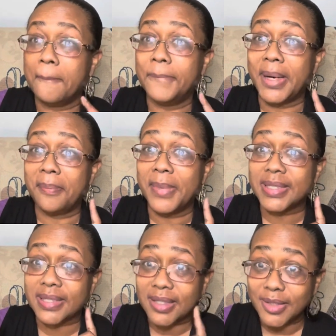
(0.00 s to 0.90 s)
but
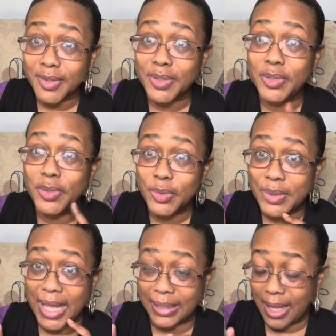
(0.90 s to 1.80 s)
mosquitoes do
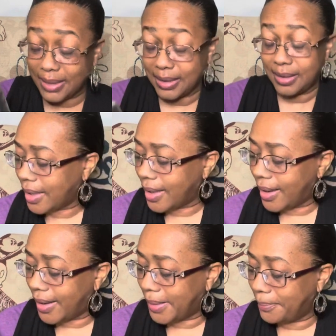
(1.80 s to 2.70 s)
not like it.
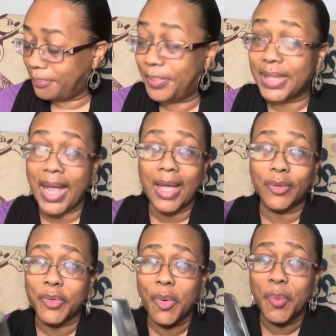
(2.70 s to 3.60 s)
But I
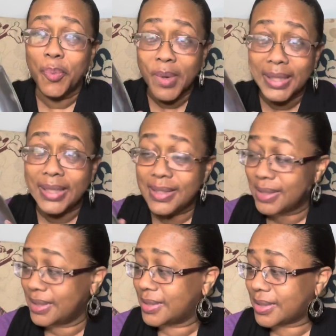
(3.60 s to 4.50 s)
don't know what is
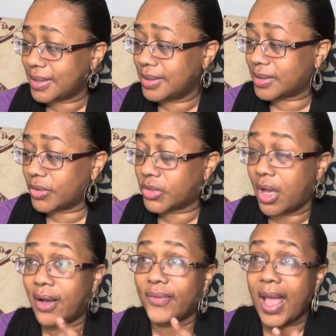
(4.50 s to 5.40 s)
in Skin So
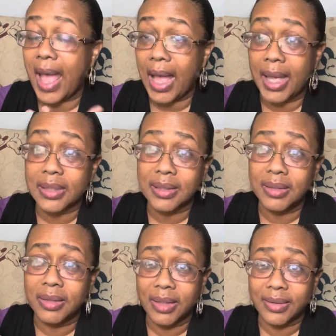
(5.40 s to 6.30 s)
Soft. I
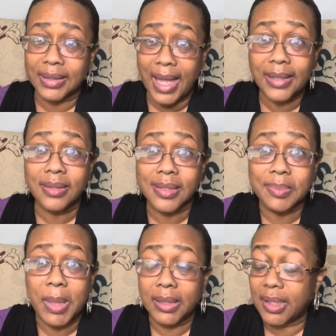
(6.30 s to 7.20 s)
actually like the
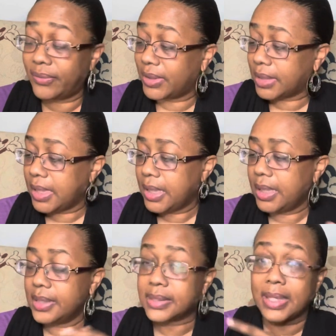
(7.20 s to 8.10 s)
smell of it.
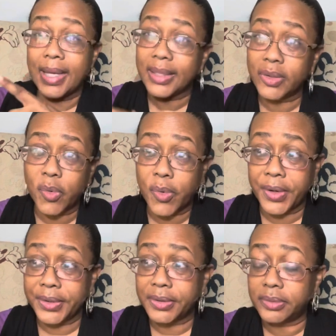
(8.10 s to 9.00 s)
It's like an
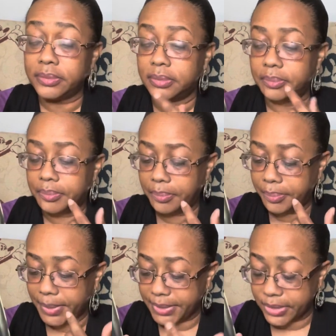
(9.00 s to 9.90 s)
oil,
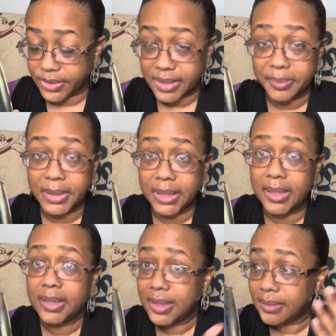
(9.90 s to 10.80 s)
but there's something
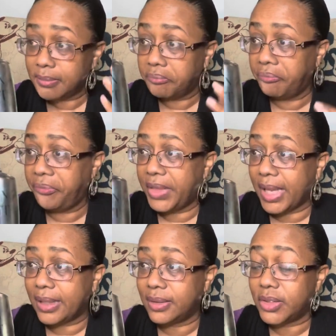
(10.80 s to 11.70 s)
in it
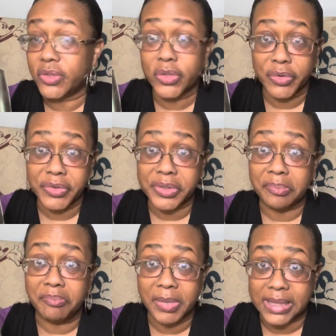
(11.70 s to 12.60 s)
that deters
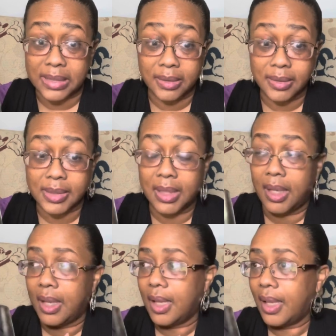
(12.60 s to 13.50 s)
mosquitoes.
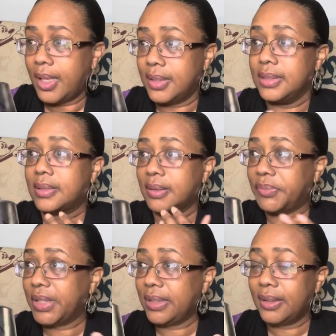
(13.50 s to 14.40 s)
It is
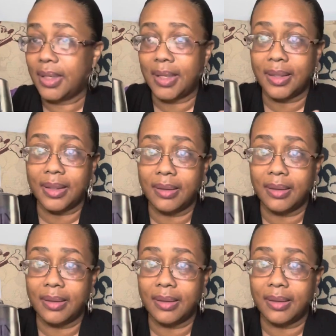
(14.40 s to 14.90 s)
something that